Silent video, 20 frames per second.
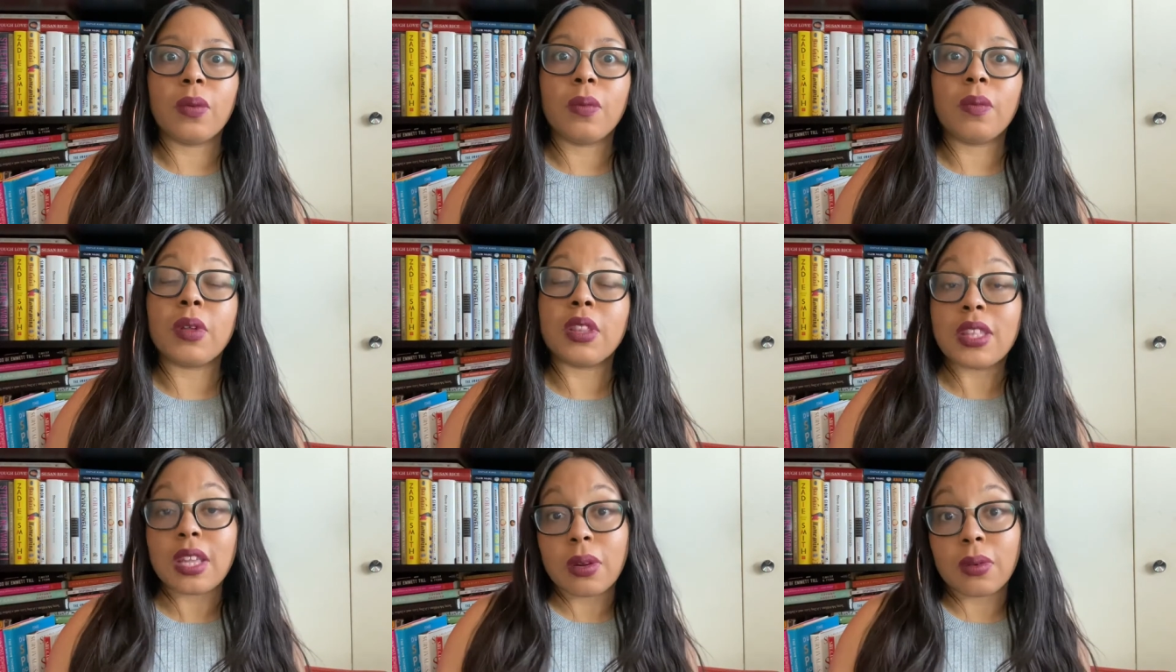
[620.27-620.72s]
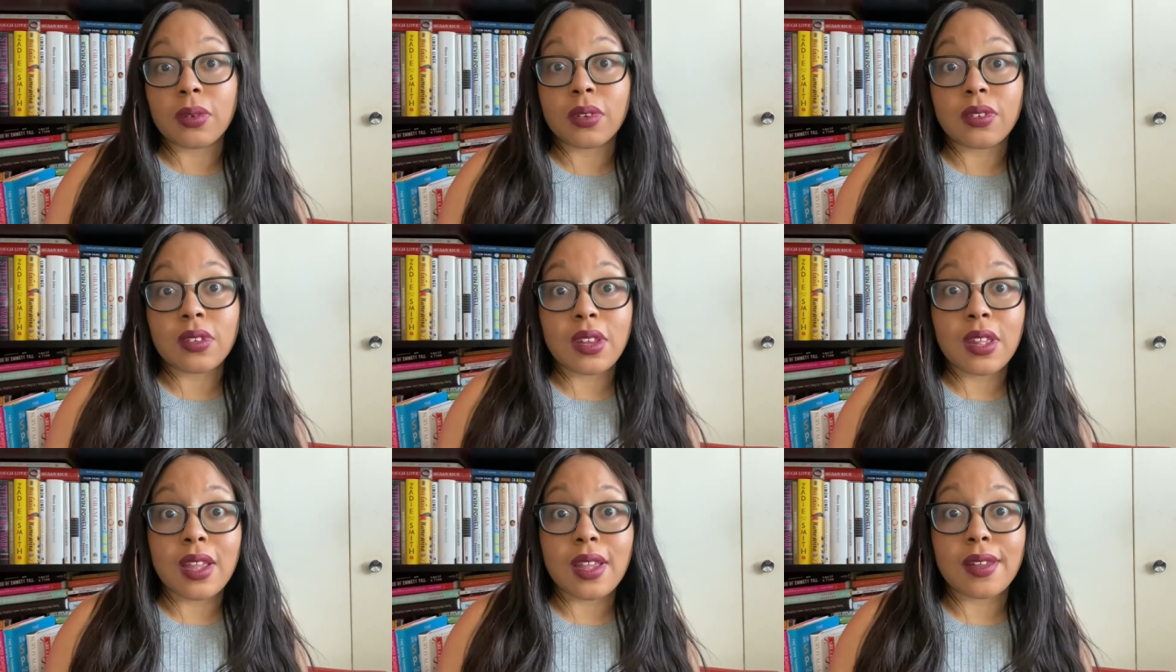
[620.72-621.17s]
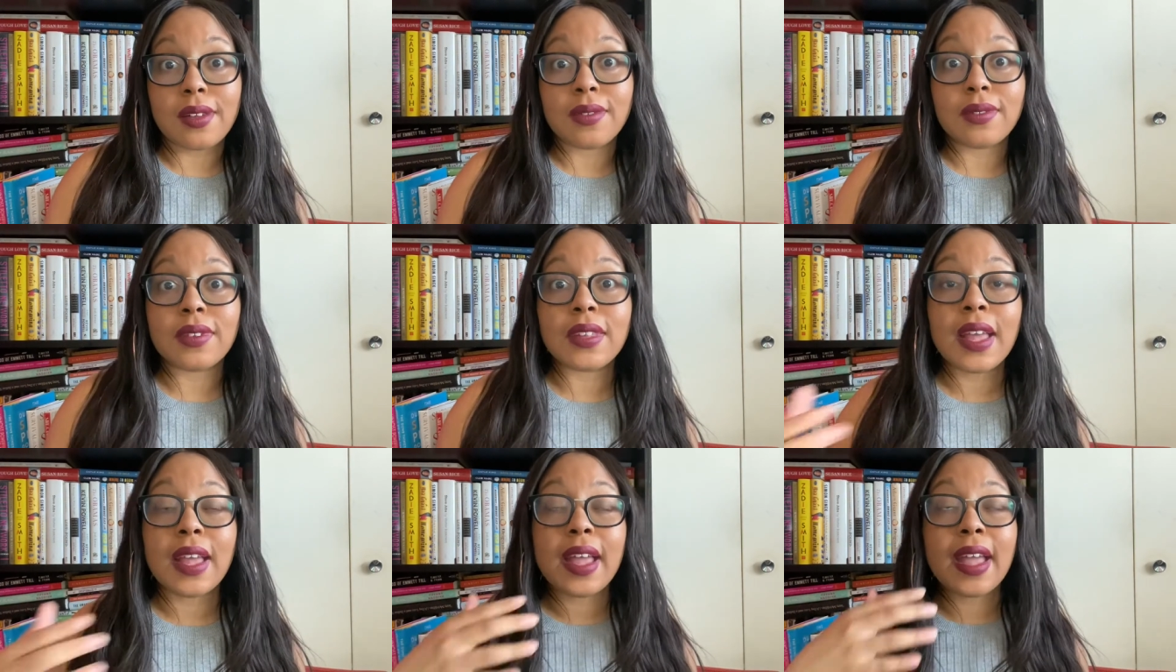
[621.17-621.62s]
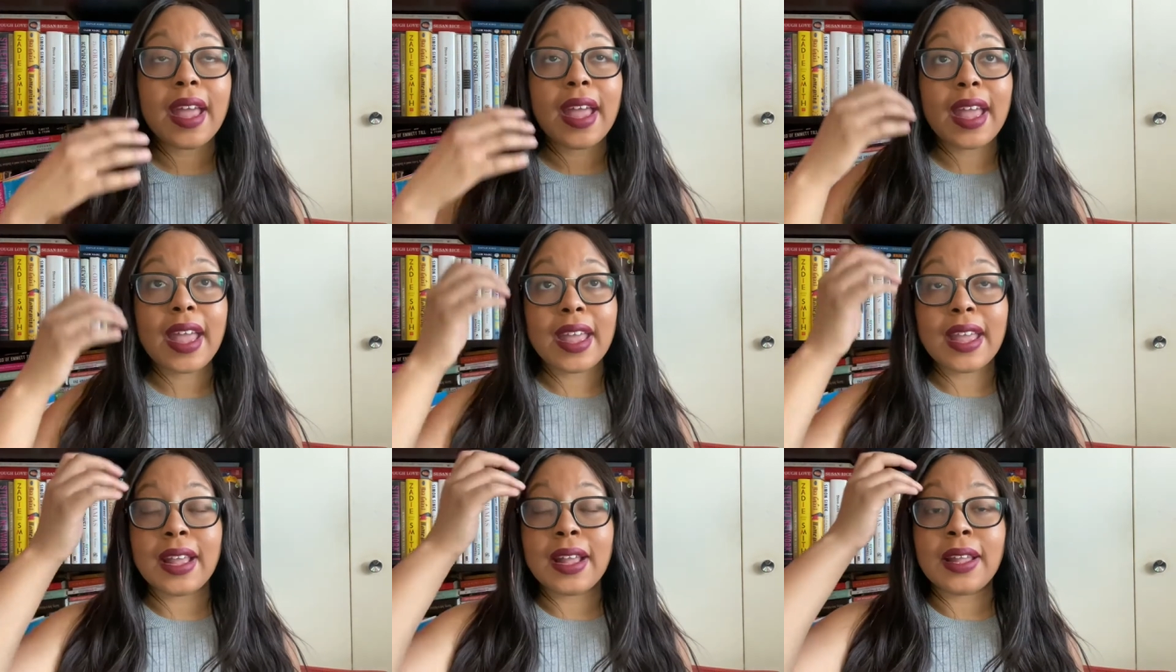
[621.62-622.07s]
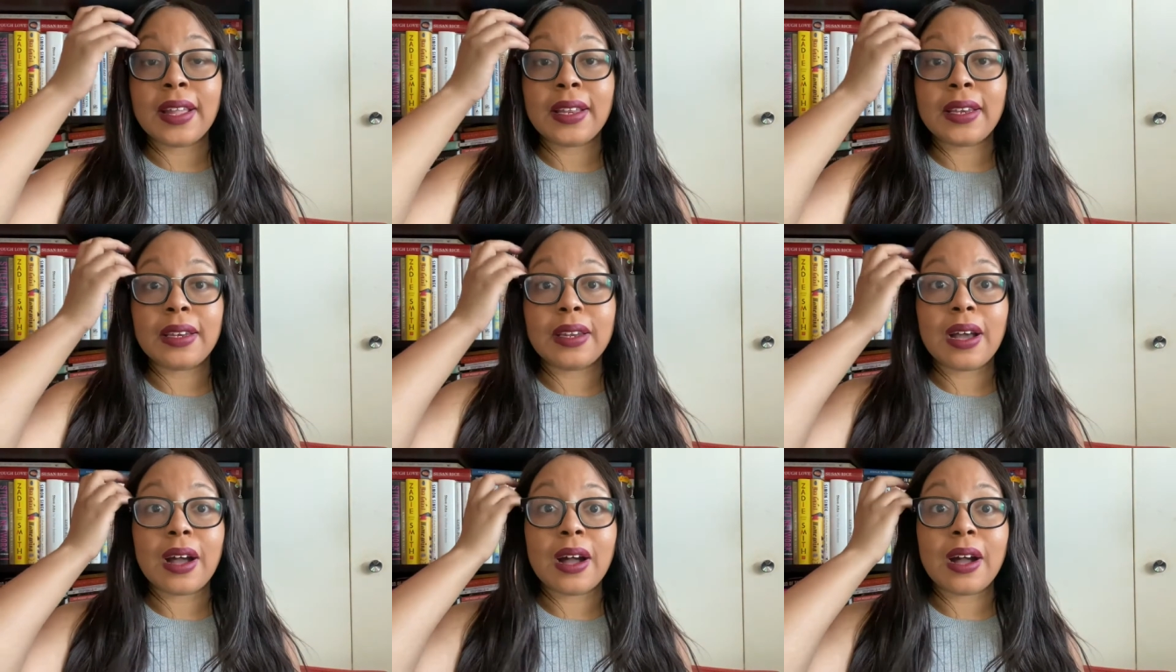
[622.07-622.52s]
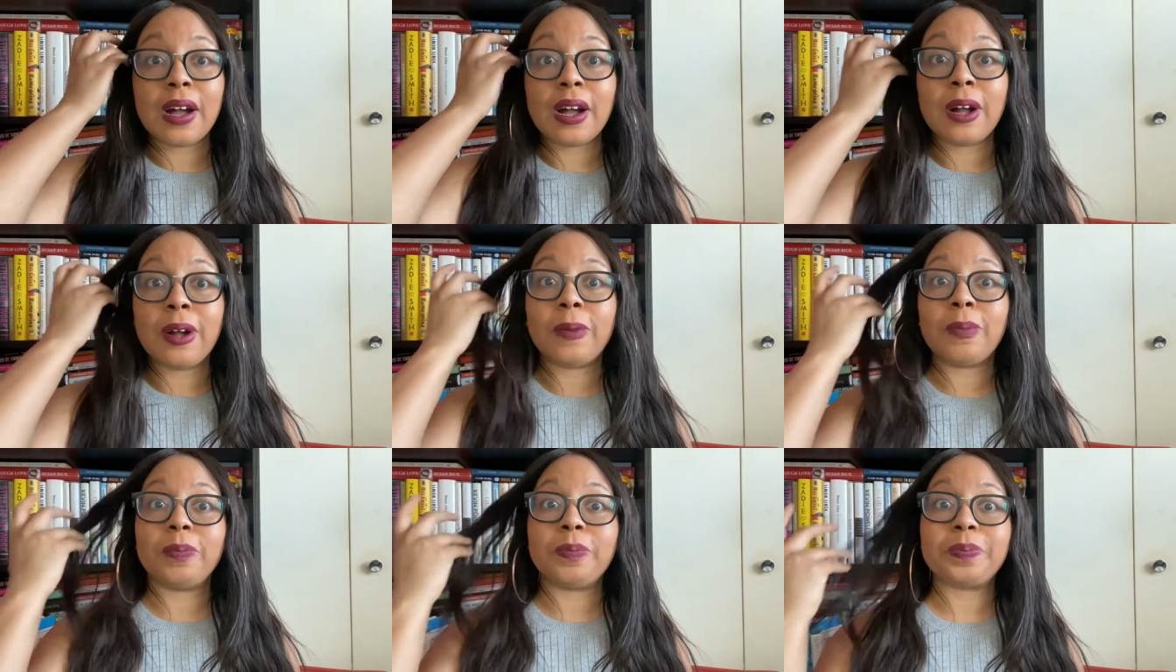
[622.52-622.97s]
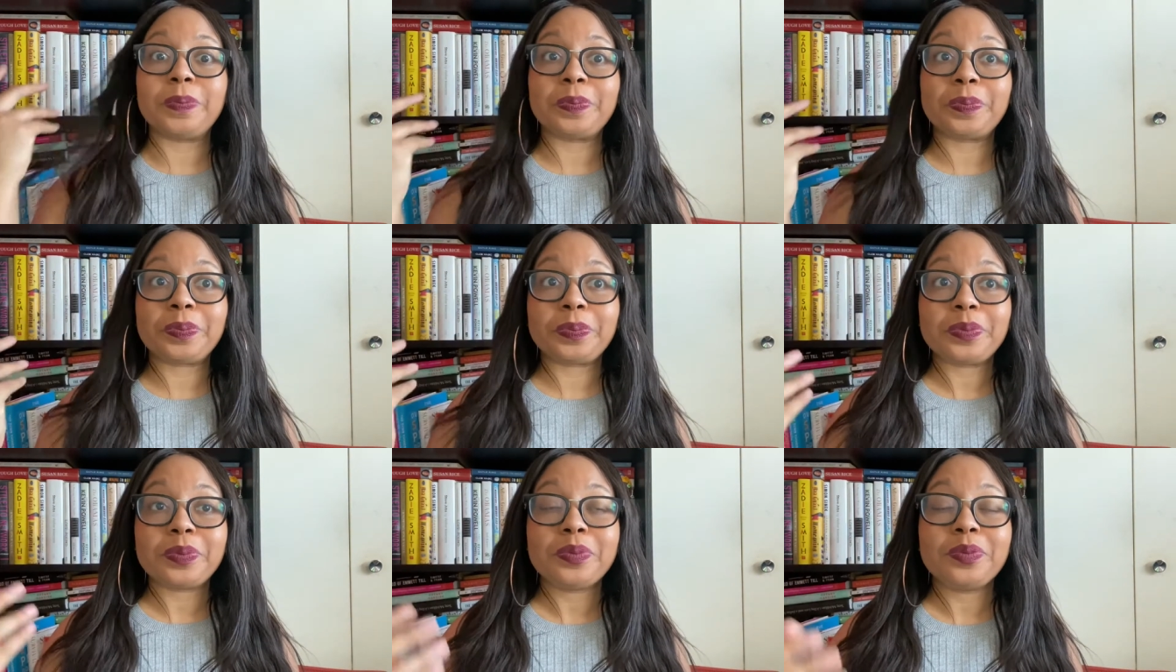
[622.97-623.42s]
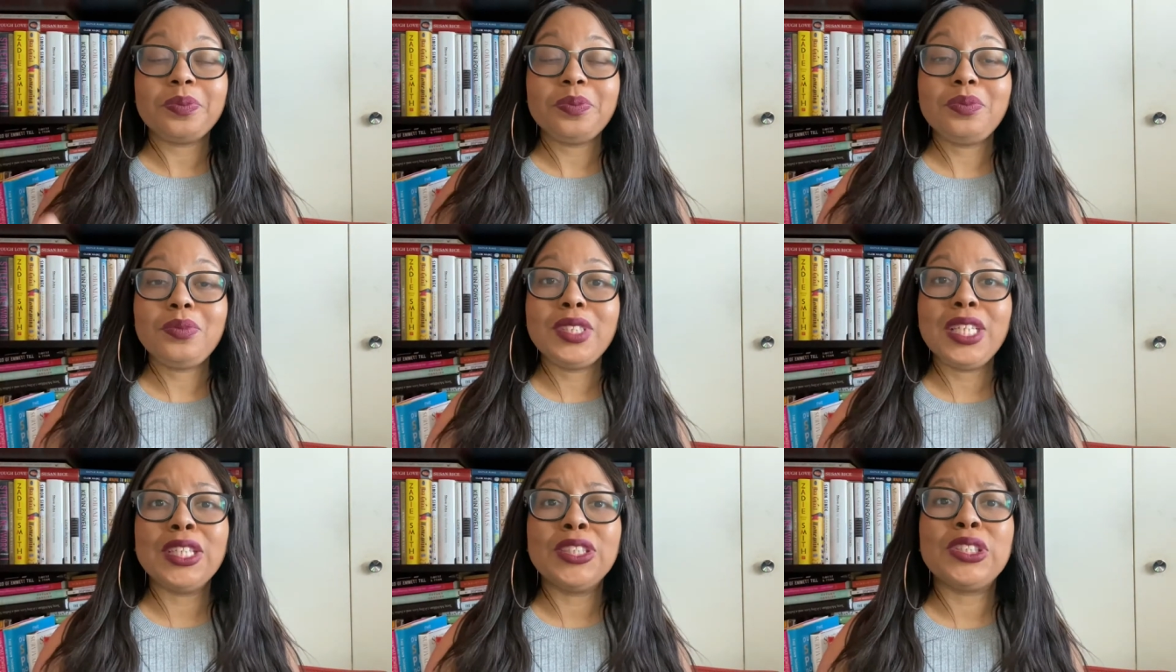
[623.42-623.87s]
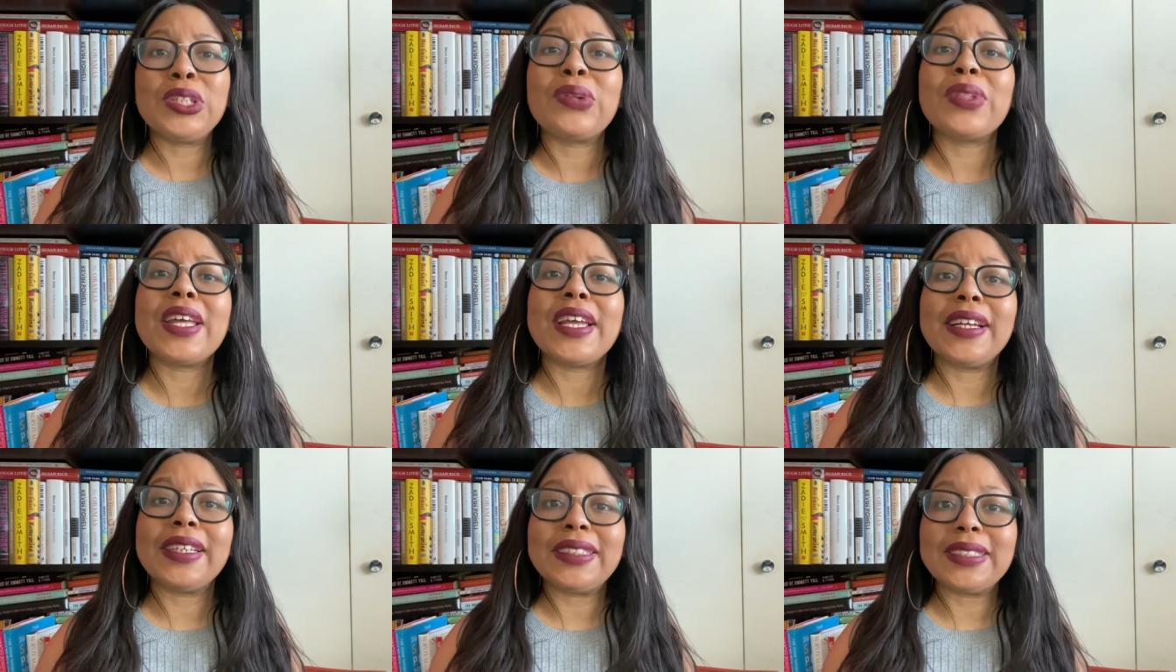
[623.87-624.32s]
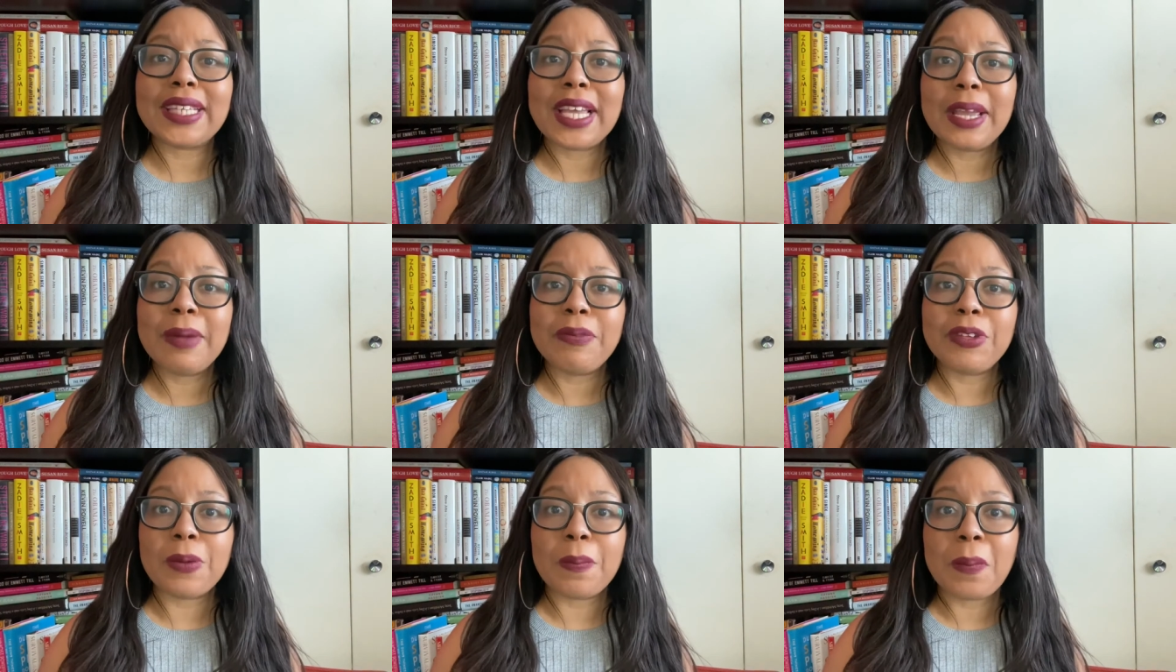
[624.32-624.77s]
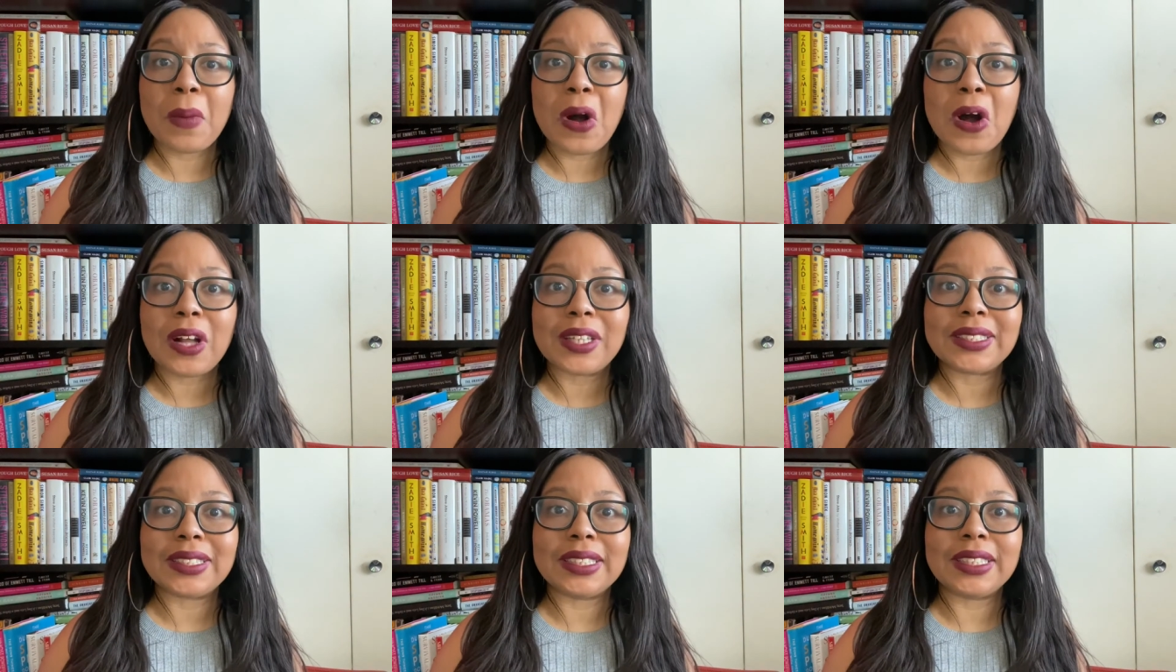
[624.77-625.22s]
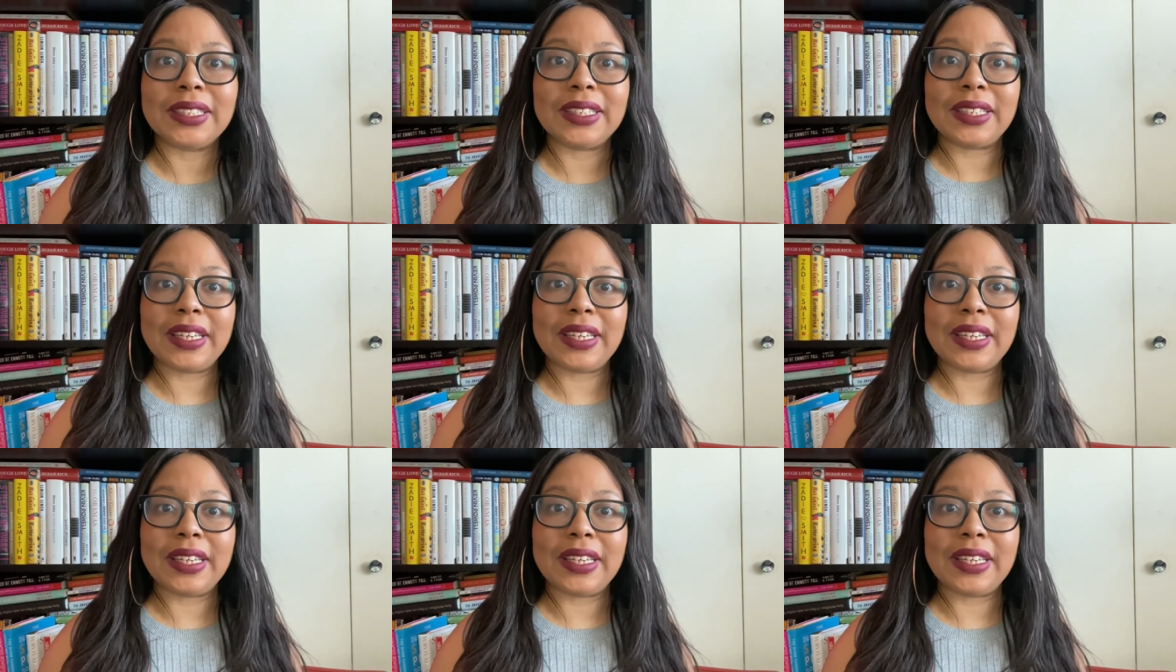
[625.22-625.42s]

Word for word: but they were slaves and um so they escape to Boston.